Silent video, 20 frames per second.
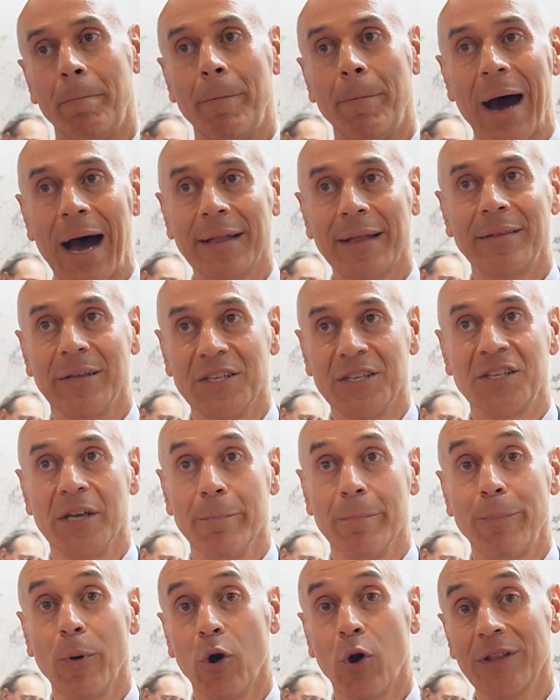But it's
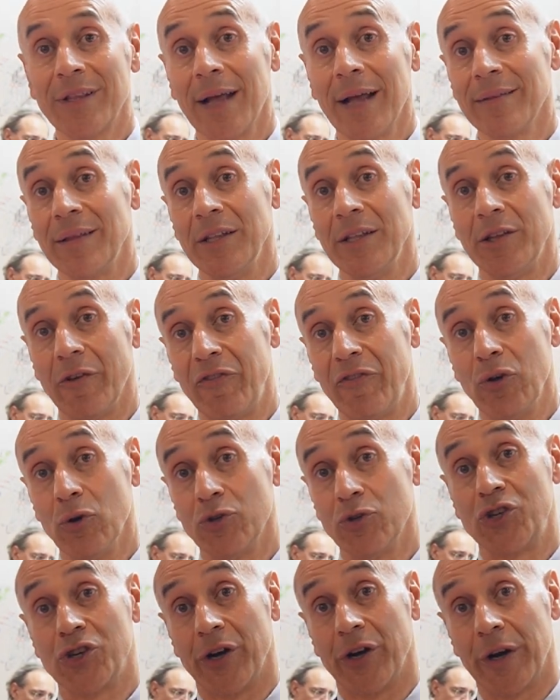important in the
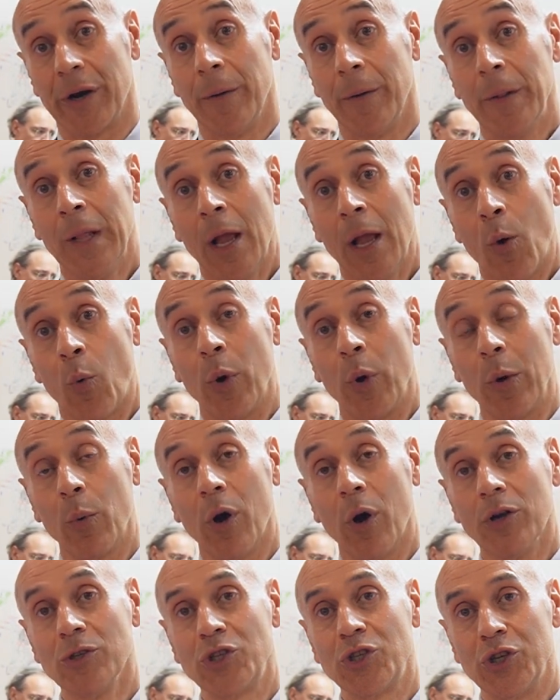future. We
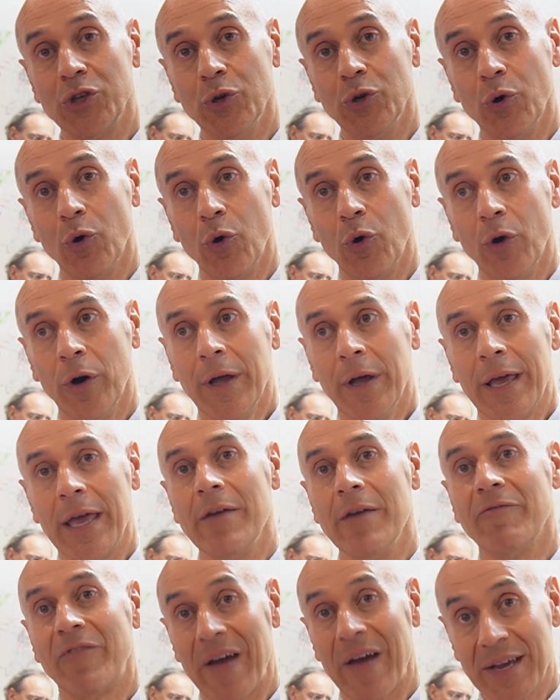want to
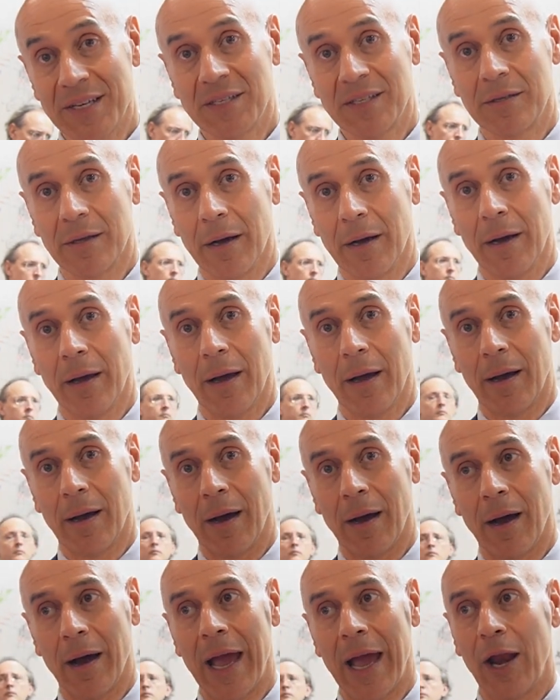invest
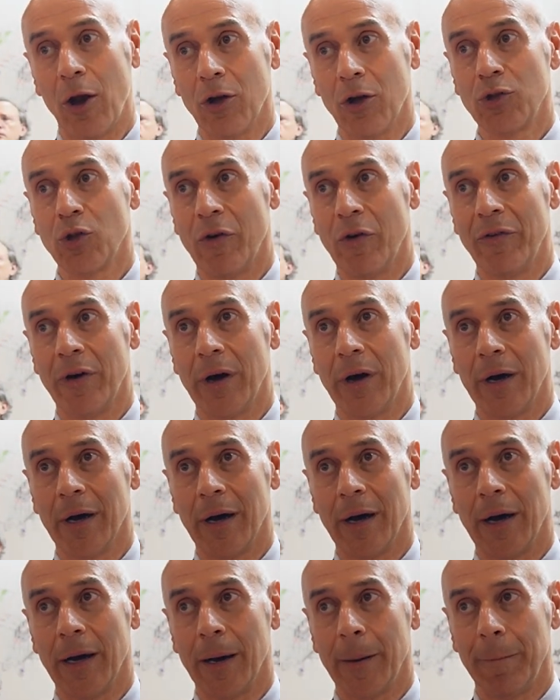a lot
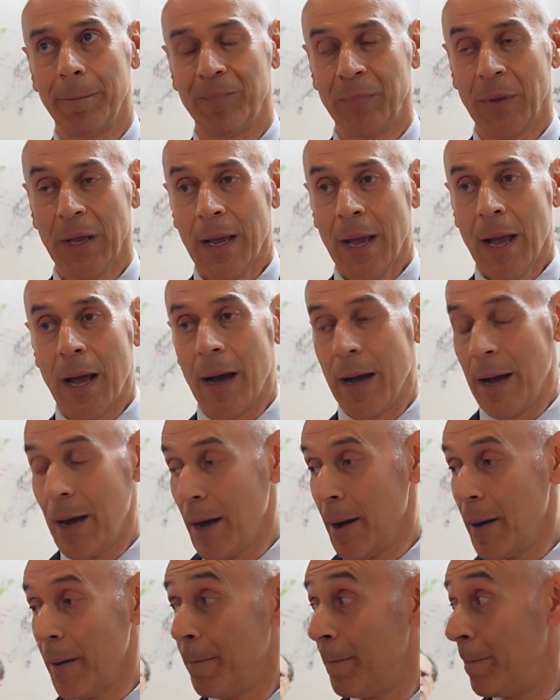
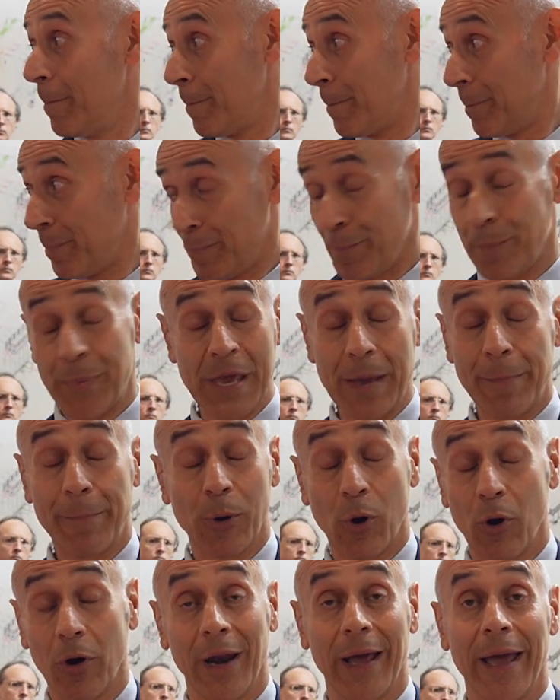of
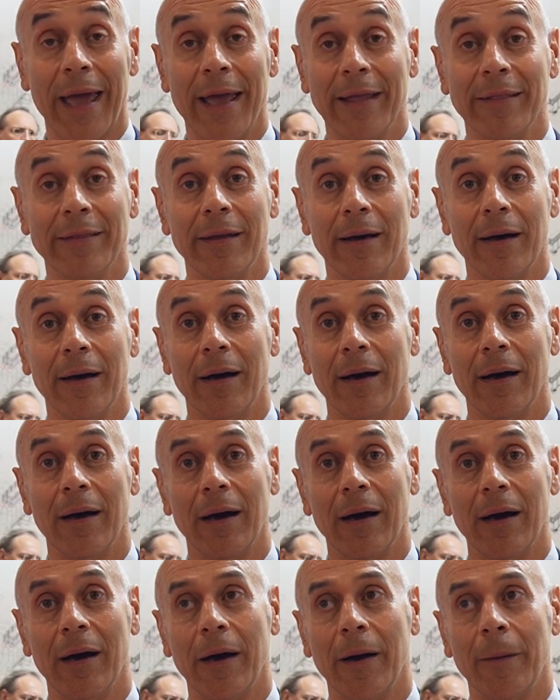people
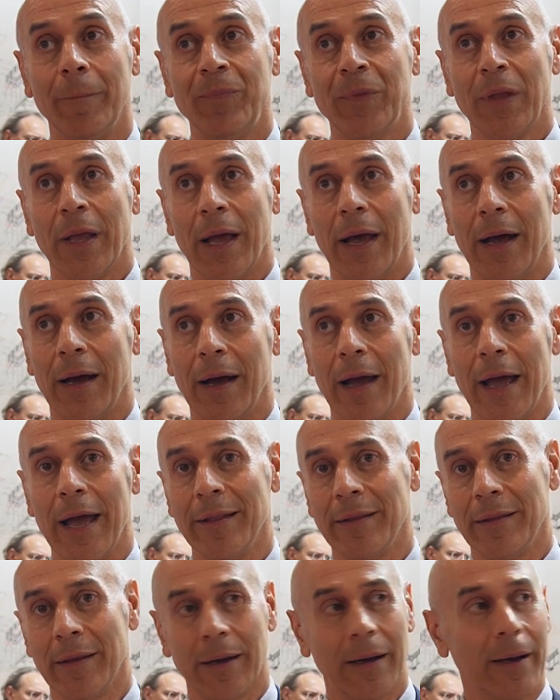
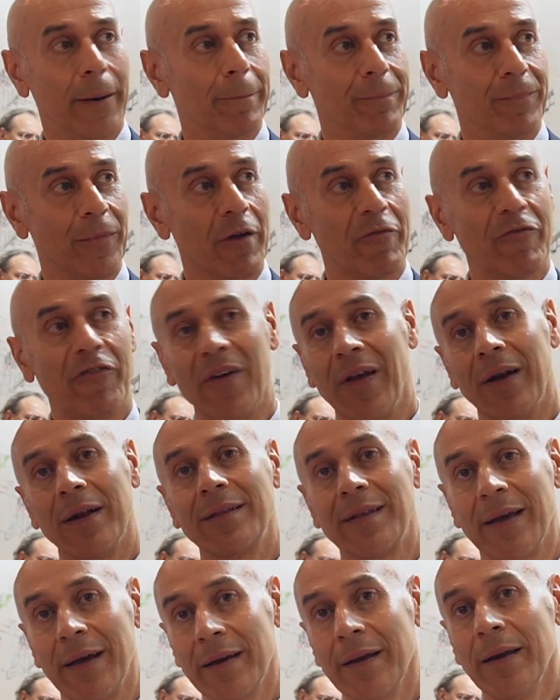and
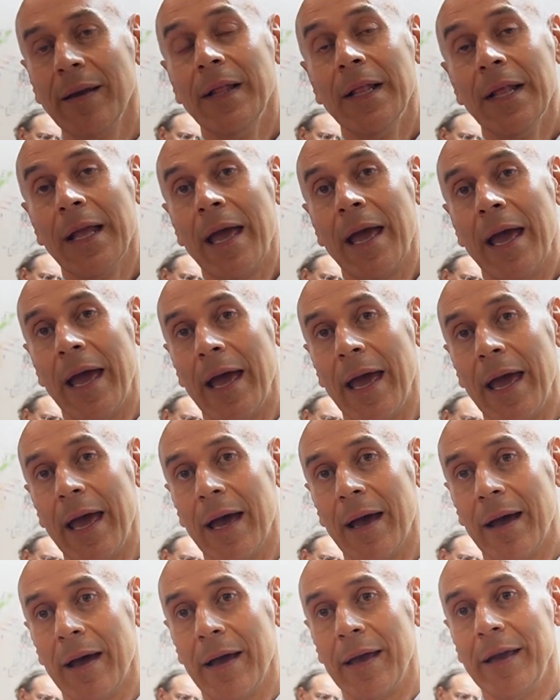filter
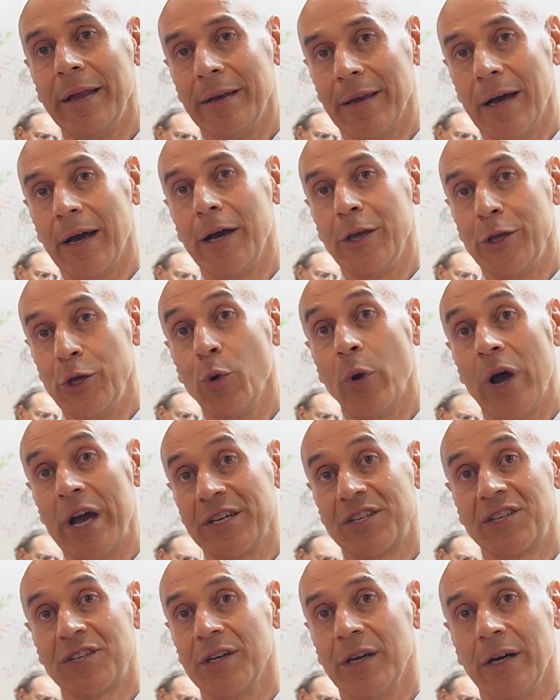in
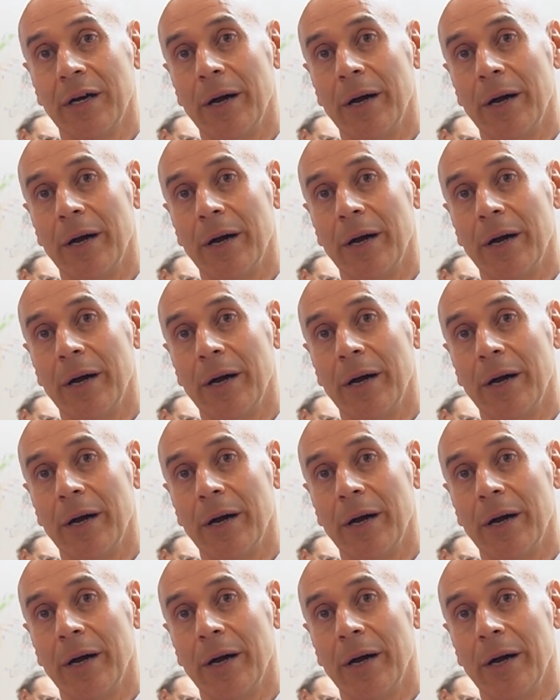US